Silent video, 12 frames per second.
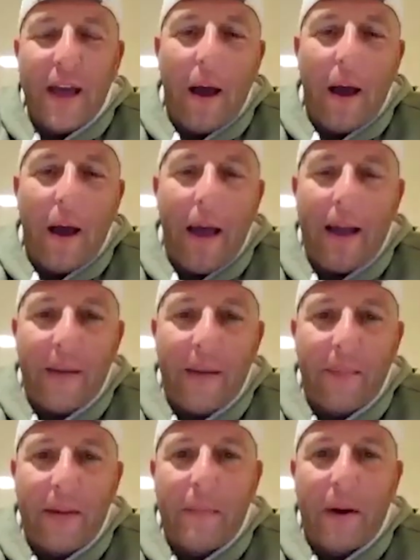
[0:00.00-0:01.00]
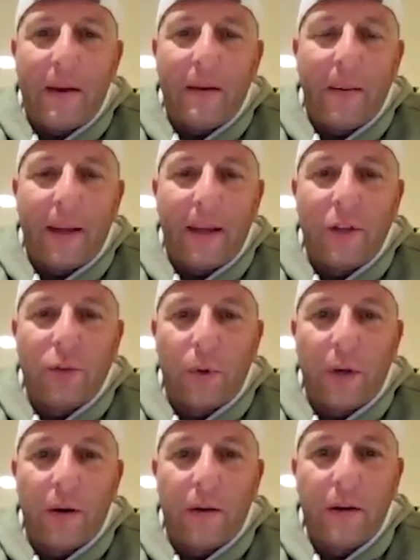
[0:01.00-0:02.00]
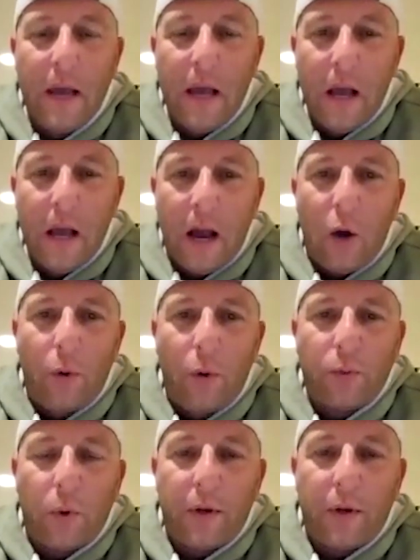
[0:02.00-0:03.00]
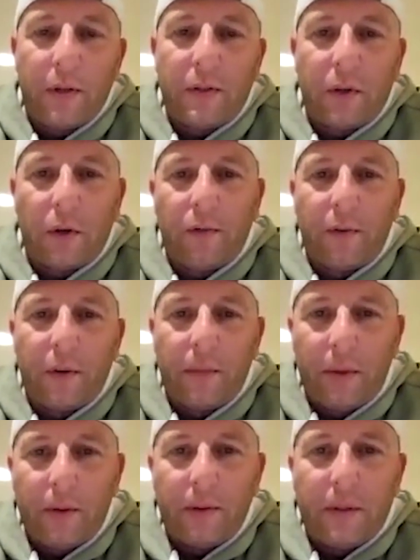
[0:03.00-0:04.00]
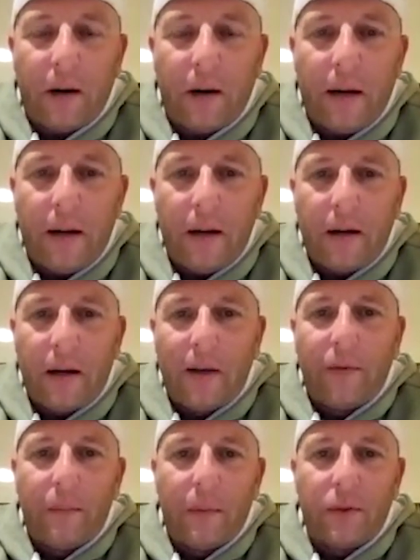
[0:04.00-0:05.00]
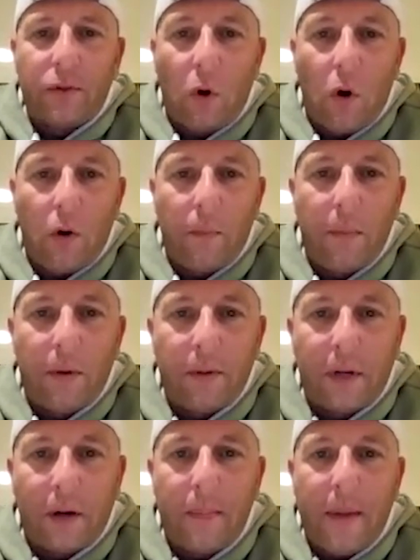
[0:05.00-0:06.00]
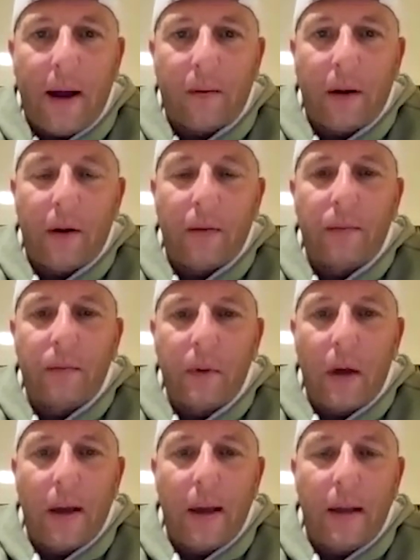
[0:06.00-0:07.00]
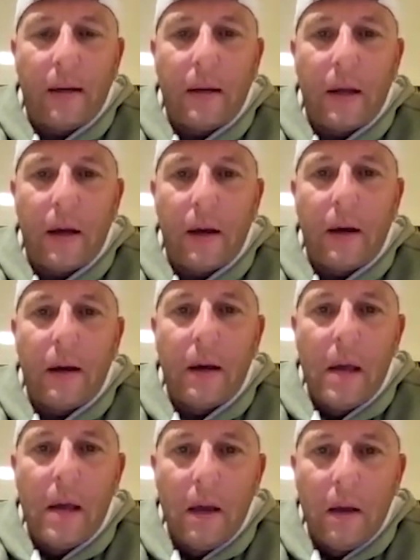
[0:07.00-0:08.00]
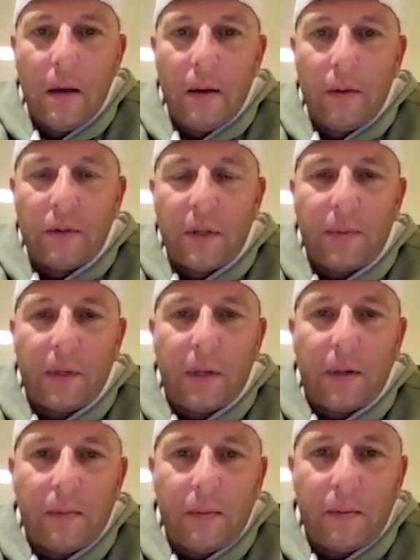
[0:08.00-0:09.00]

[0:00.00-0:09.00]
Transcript: had a family and my kids were young. I always wanted to serve in the military. I come from a strong military background, and something